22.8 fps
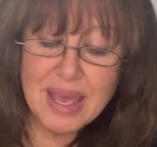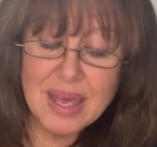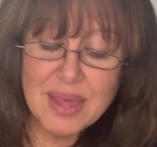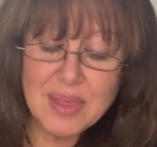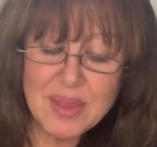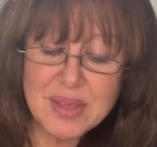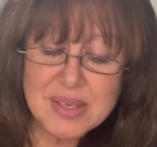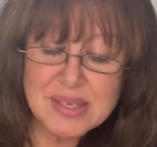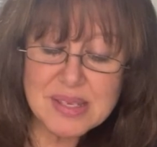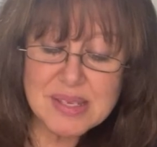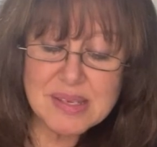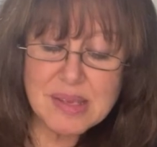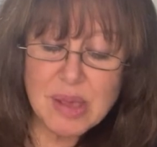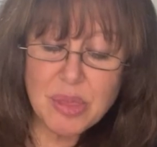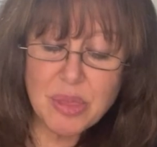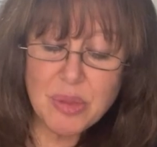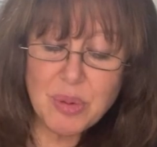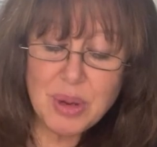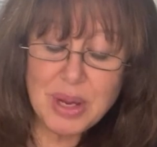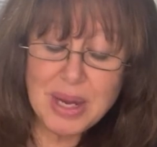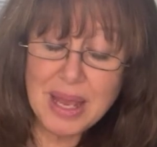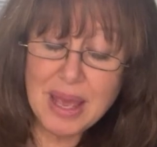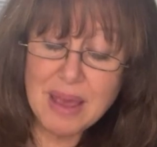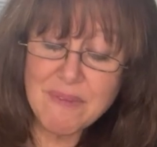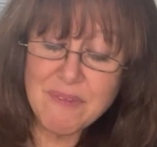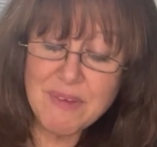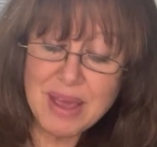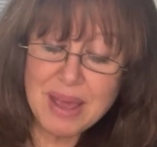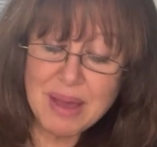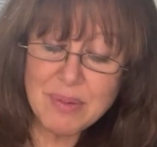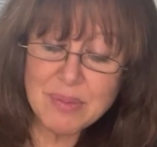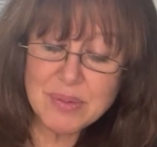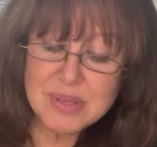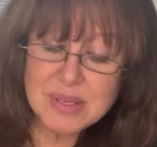This is three and a half
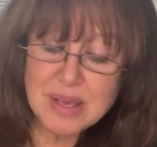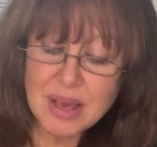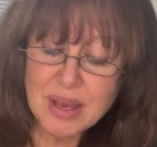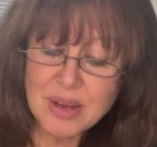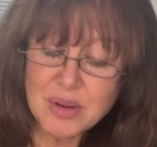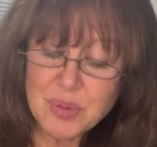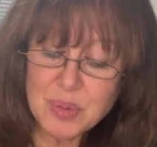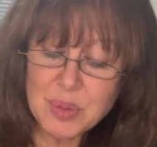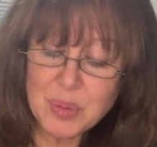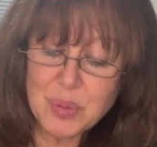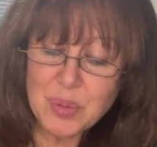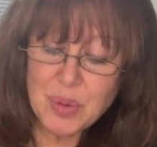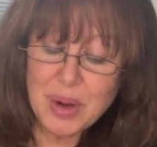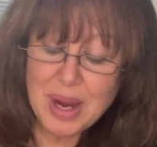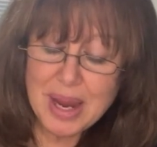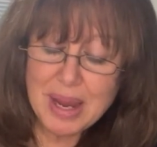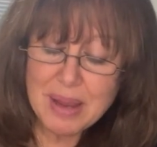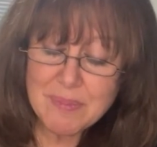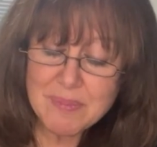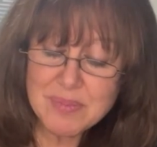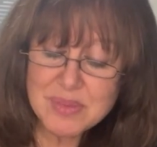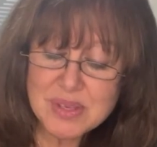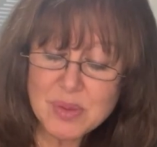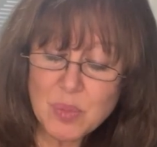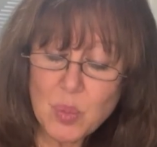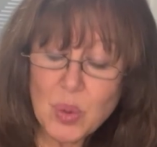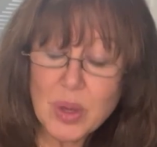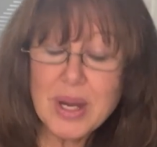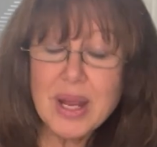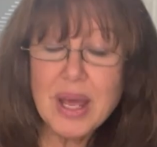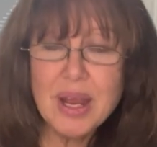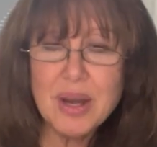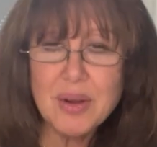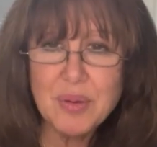ounce, one hundred grams,
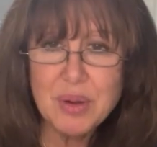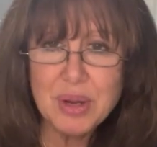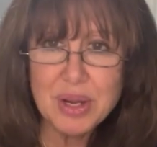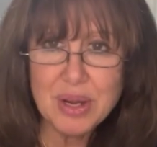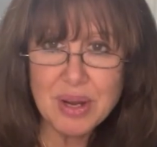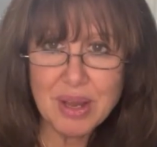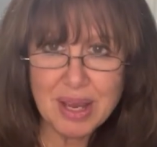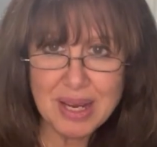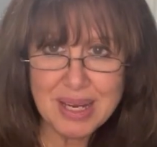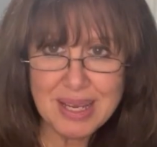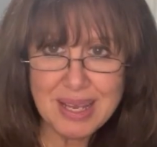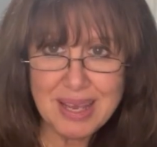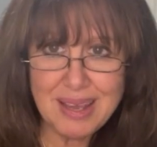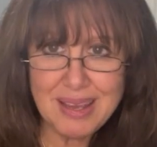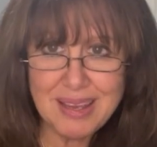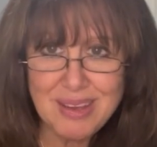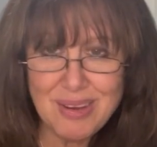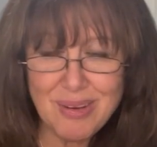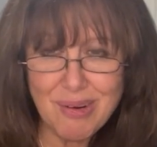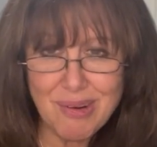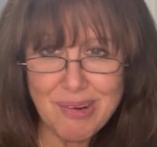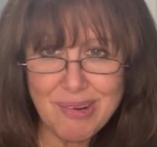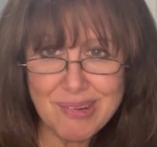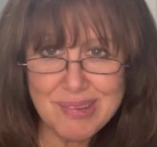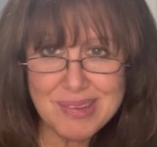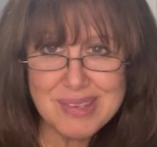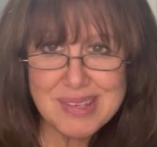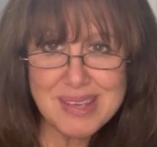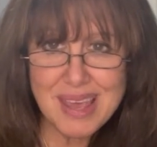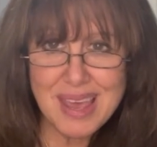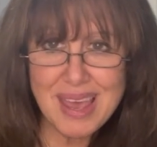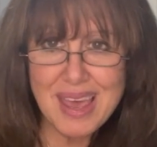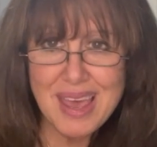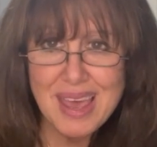one hundred ninety-eight yards.
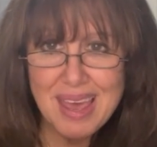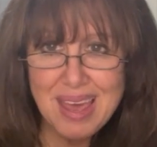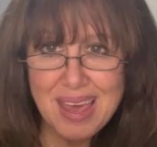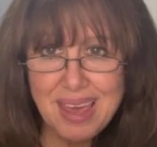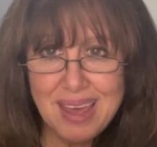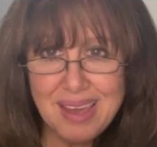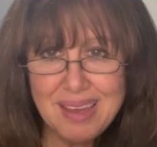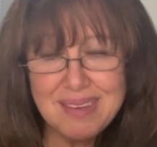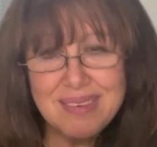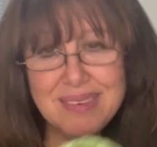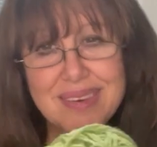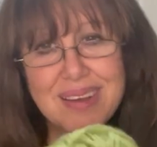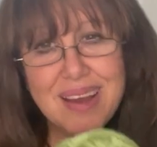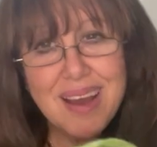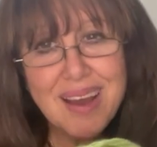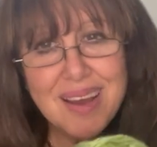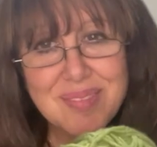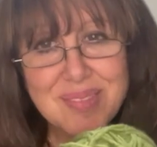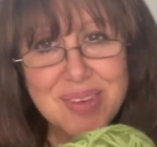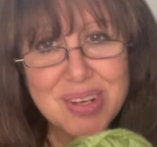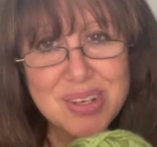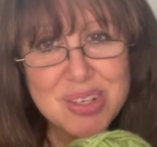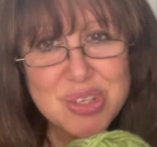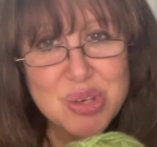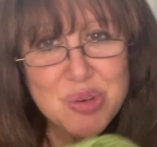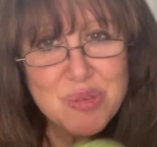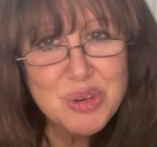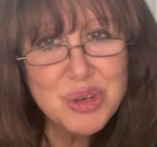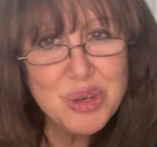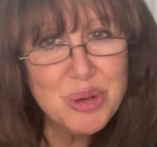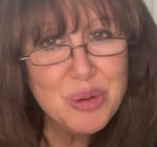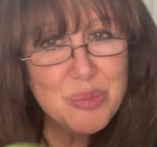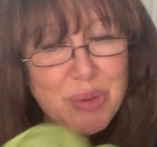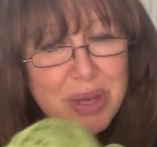And I'm not sure if
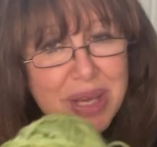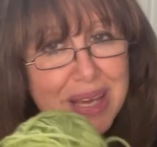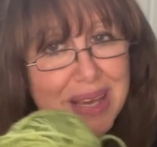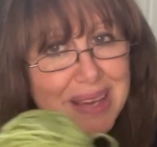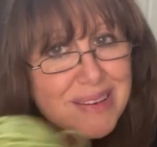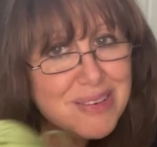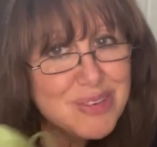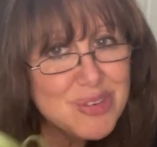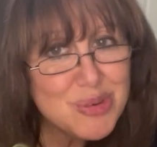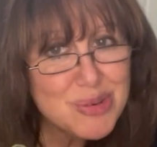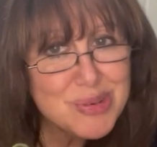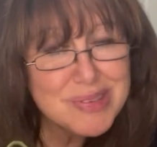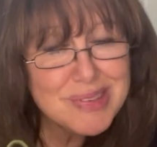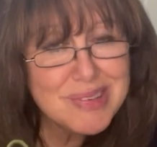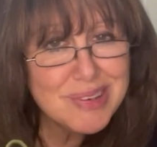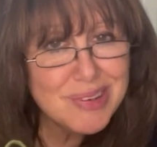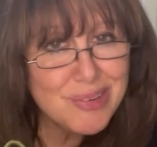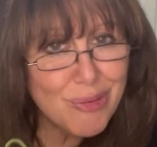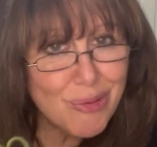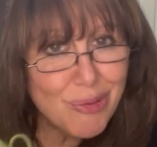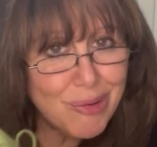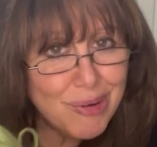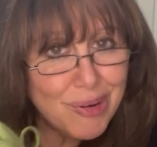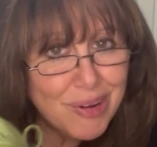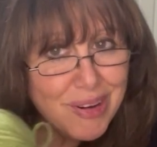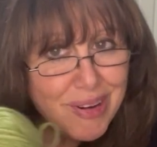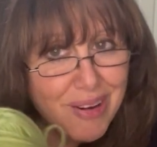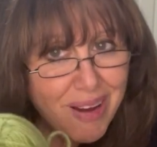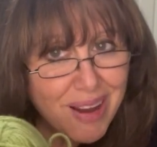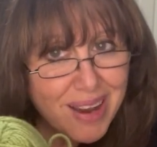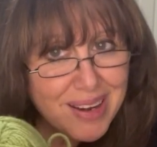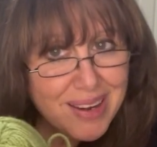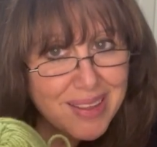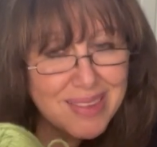you're going to be interested or
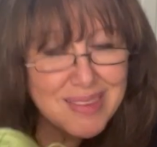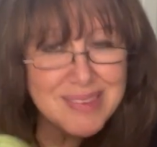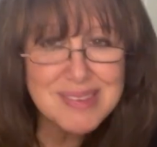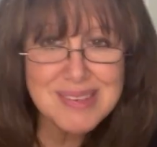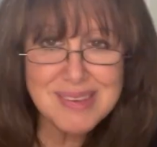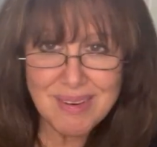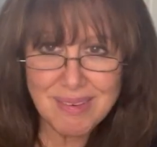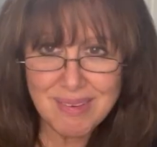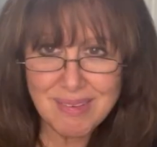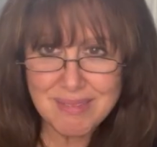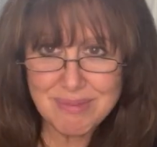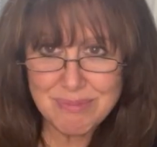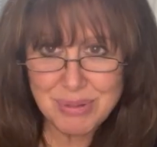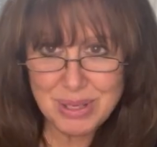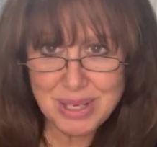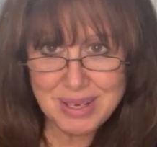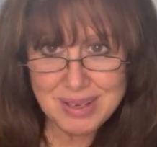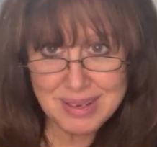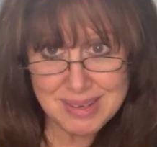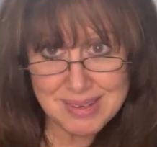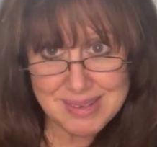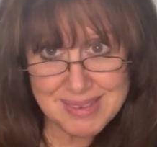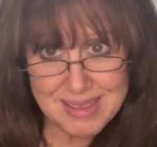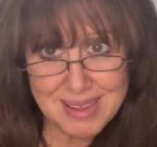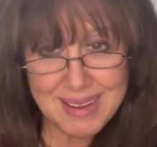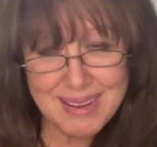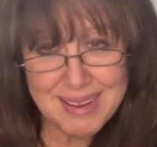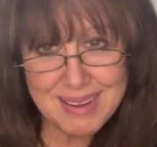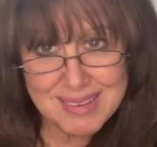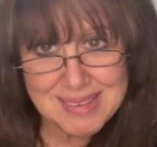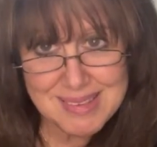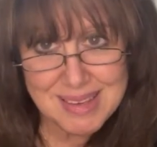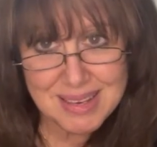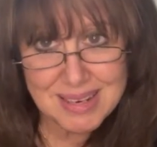not in this yarn because, like
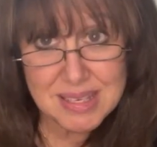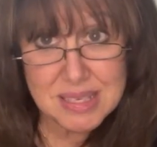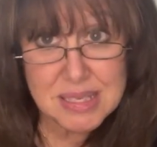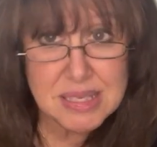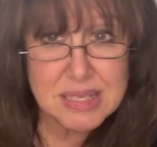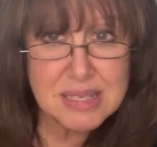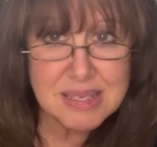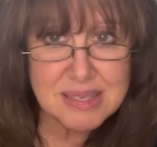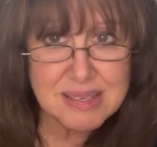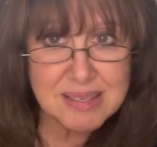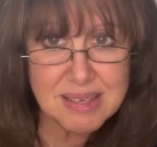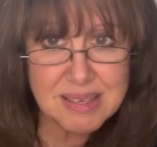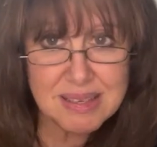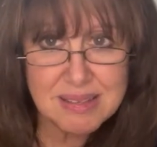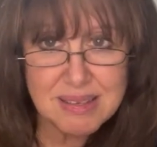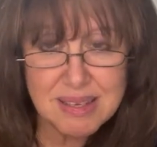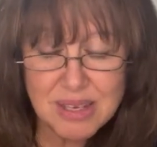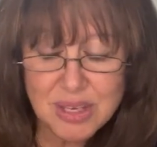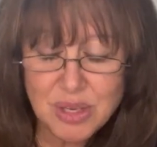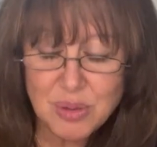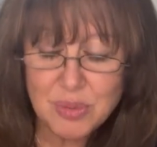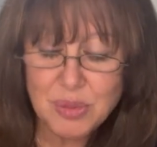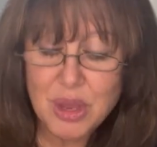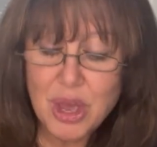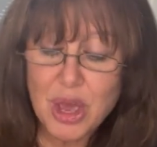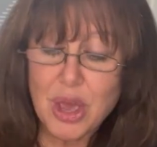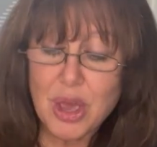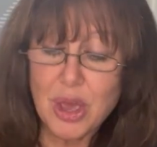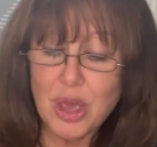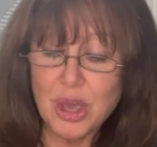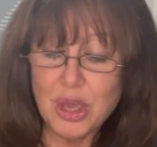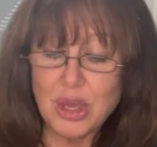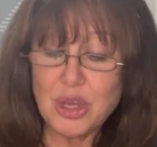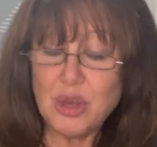I said, it's discontinued.
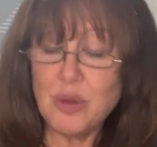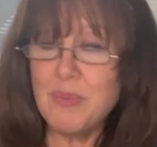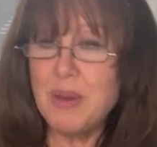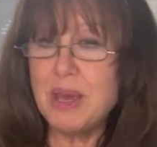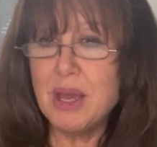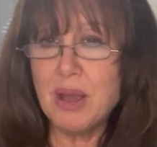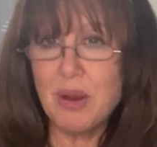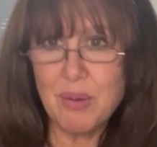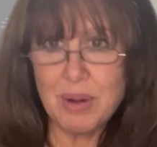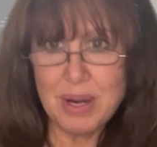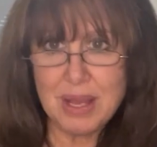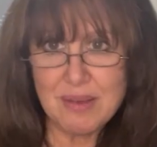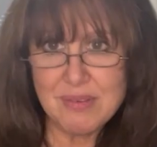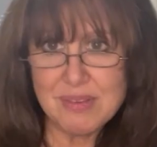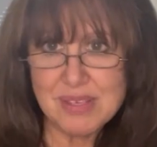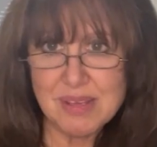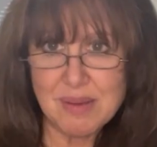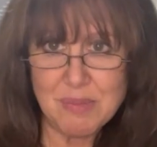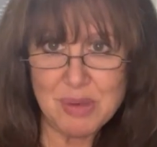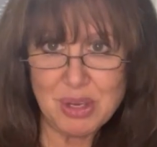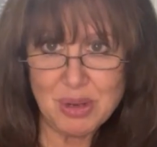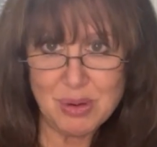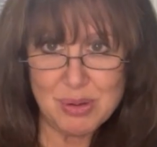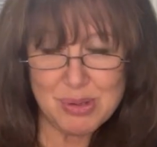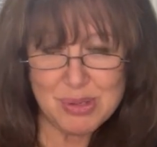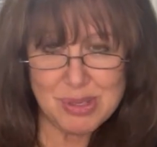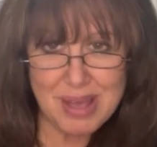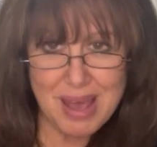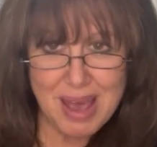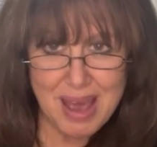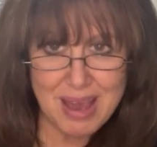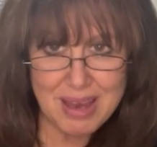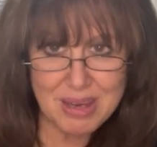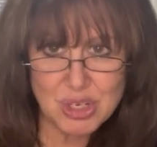You may already have some in your
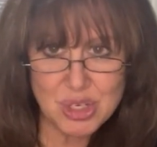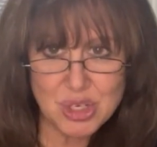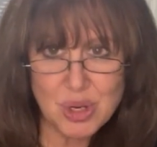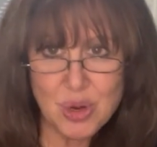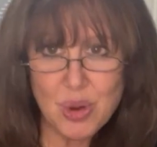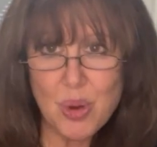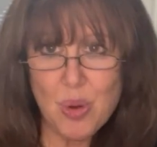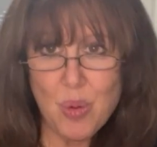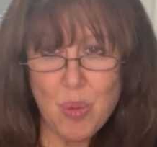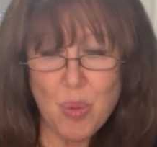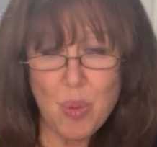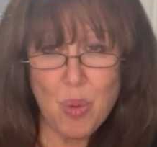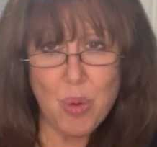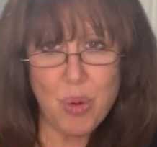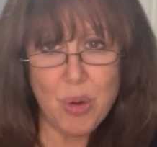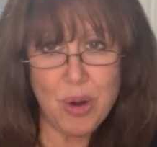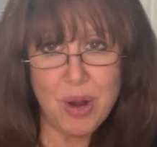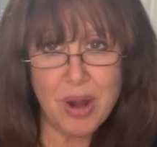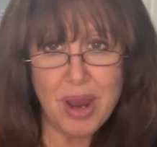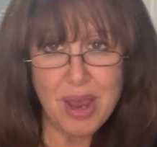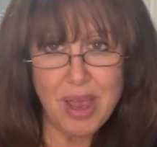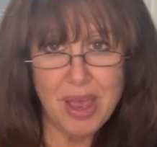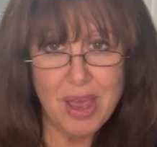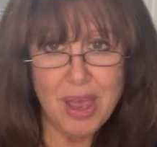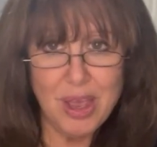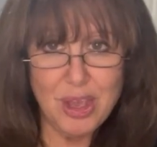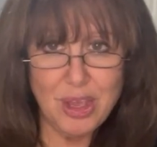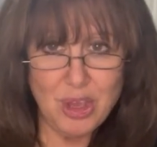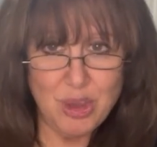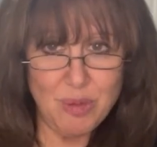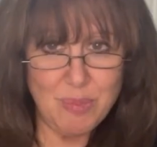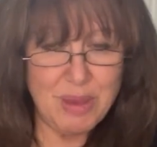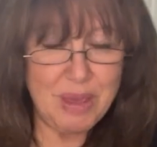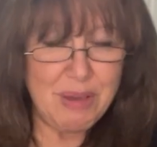stash, or
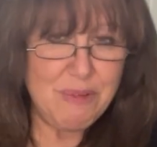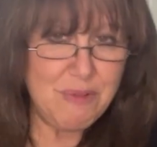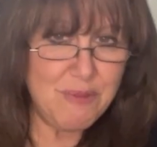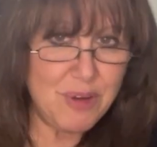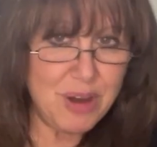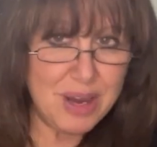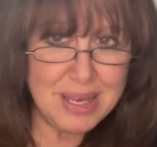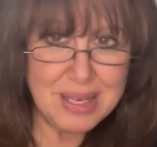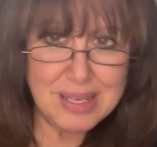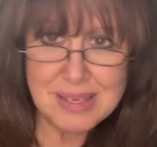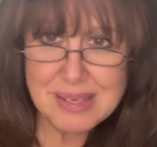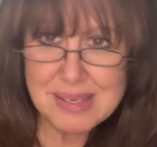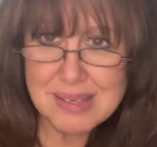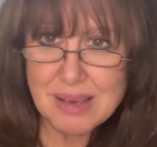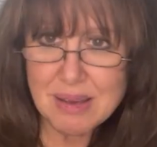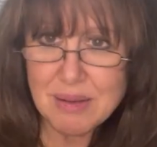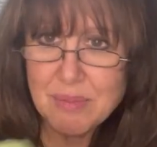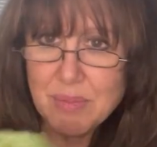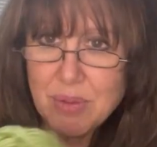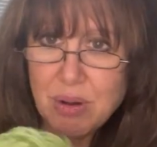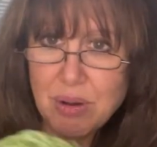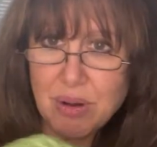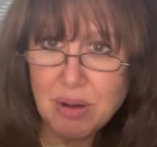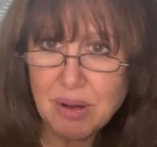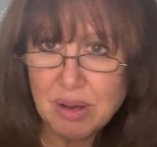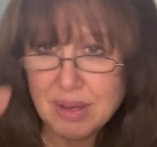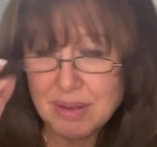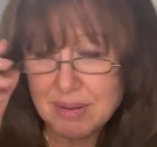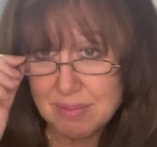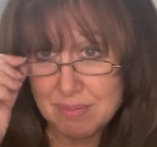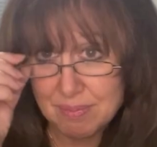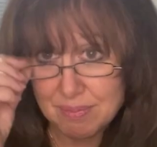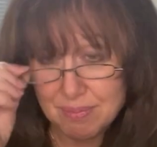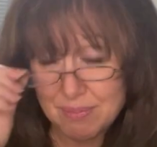you may find some
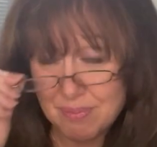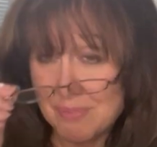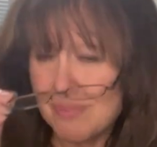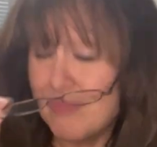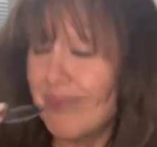on